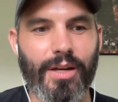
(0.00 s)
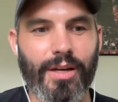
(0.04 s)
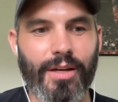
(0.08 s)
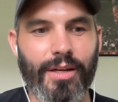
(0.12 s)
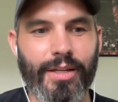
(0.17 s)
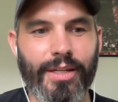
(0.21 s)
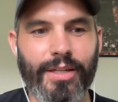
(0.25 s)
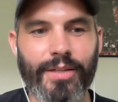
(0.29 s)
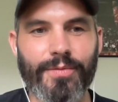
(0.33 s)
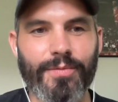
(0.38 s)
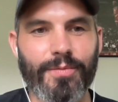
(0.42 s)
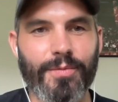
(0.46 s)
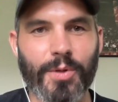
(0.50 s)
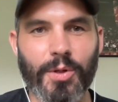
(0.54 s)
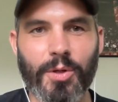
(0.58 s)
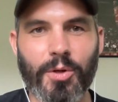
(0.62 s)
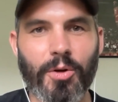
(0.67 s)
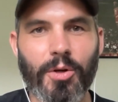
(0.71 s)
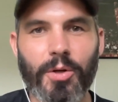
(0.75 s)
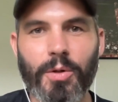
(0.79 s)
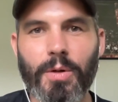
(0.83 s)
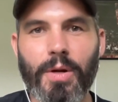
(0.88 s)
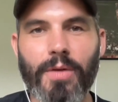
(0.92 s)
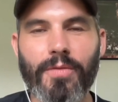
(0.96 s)
get
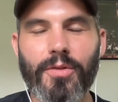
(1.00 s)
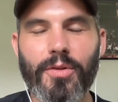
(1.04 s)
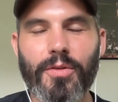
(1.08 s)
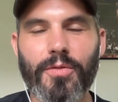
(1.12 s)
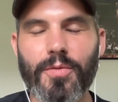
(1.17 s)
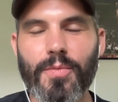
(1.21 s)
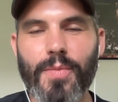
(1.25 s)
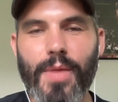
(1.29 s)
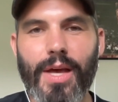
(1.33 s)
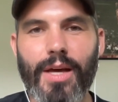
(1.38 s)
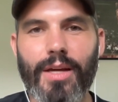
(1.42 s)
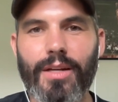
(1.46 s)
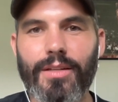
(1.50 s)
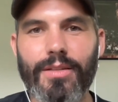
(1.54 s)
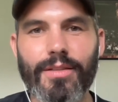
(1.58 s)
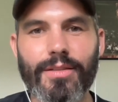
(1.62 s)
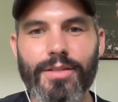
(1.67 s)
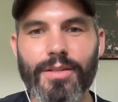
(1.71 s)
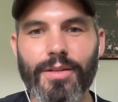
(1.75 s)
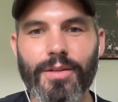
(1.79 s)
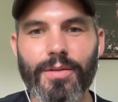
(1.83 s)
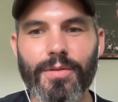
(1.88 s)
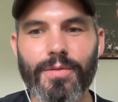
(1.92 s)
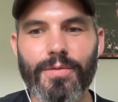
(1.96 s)
recurring revenue from that.
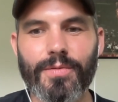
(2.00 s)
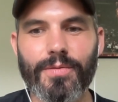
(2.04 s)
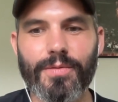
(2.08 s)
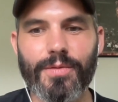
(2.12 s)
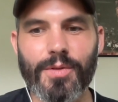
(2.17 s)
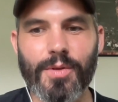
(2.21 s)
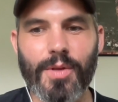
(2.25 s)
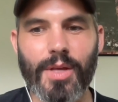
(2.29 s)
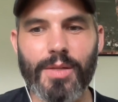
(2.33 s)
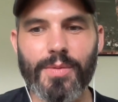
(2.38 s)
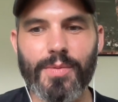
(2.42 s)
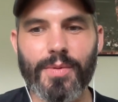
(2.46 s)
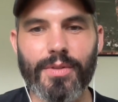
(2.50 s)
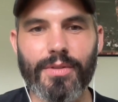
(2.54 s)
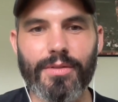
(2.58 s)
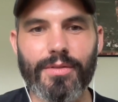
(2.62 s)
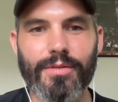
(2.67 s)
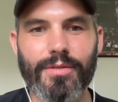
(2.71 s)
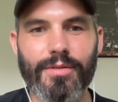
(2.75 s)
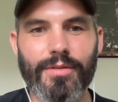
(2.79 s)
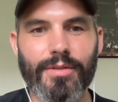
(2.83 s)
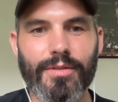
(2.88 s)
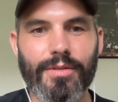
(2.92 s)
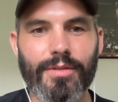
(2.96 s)
So that's
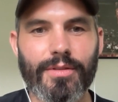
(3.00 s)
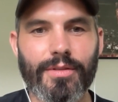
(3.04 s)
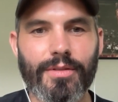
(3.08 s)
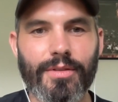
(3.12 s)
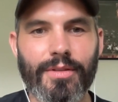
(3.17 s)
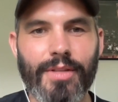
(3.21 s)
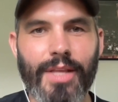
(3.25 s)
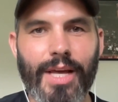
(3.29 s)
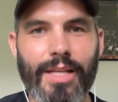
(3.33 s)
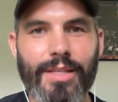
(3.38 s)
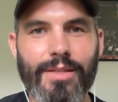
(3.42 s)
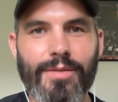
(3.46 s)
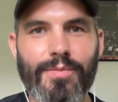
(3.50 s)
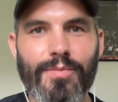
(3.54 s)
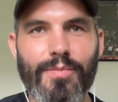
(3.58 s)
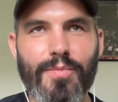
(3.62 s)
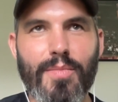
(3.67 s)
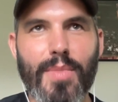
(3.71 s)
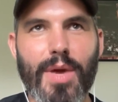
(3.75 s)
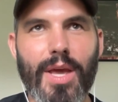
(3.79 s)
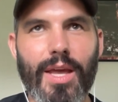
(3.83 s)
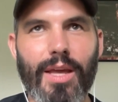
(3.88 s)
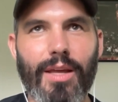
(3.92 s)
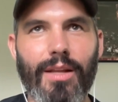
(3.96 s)

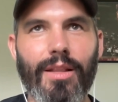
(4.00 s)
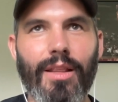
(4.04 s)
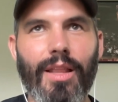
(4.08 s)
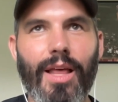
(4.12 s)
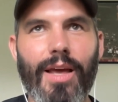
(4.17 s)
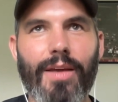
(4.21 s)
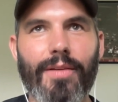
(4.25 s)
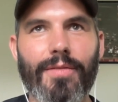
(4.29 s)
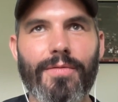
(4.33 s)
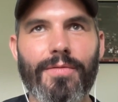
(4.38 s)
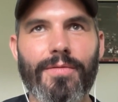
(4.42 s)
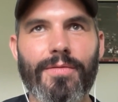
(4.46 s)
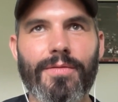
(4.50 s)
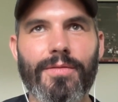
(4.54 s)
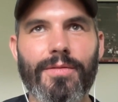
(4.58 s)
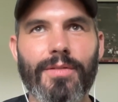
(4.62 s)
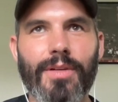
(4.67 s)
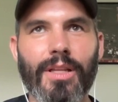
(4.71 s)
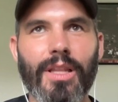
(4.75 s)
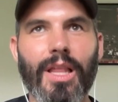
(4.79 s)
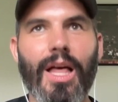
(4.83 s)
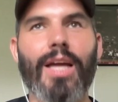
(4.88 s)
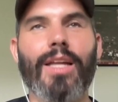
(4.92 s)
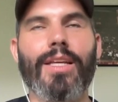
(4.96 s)
made life
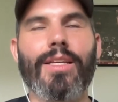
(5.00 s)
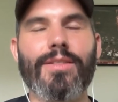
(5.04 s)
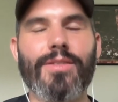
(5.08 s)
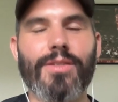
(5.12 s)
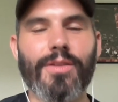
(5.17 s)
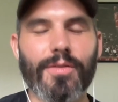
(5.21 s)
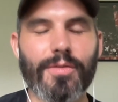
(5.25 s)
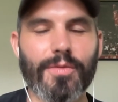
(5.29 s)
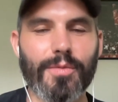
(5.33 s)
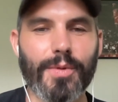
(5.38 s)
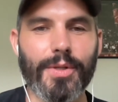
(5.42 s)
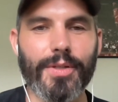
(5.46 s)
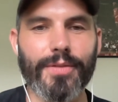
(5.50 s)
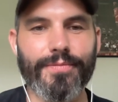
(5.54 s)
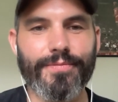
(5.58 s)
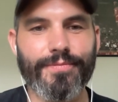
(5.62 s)
a lot easier for me.